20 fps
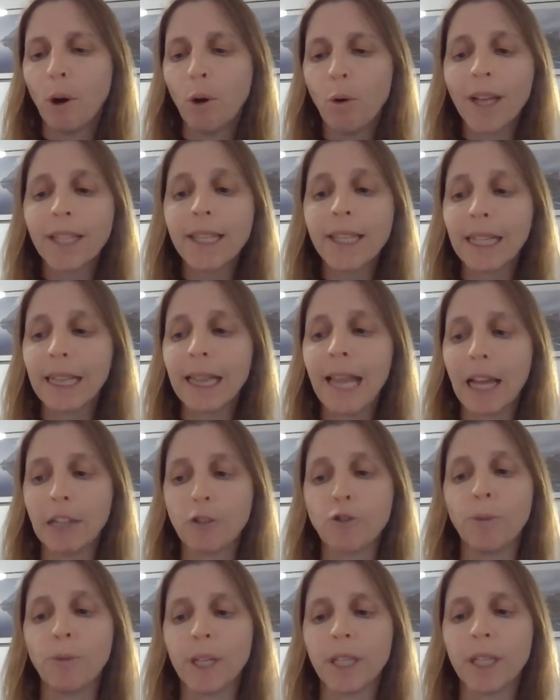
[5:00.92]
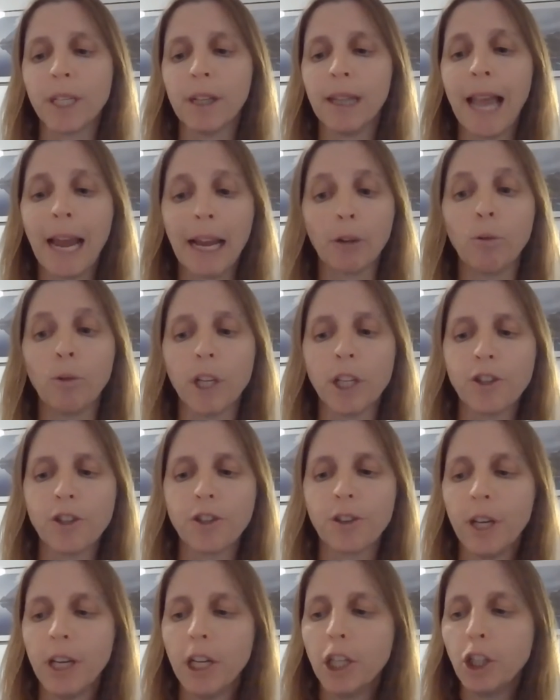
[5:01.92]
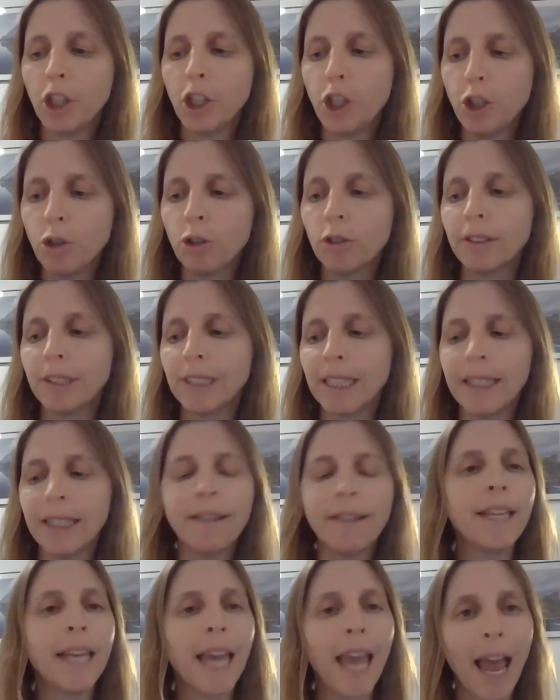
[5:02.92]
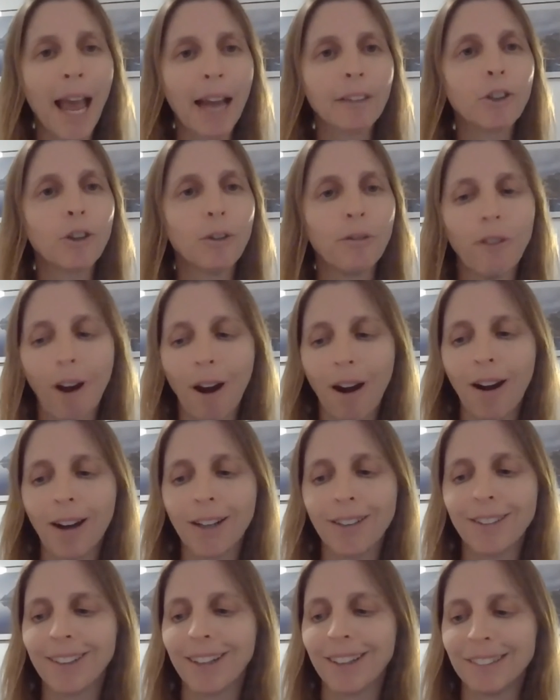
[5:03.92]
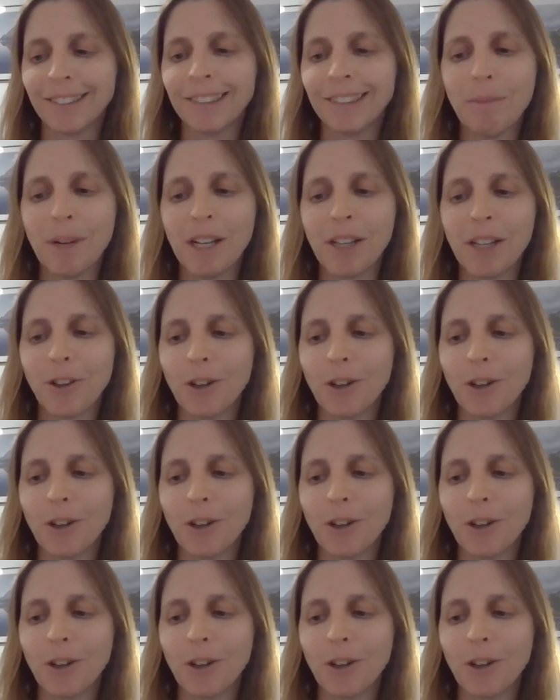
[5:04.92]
poetic language used in the act of art, as Semmel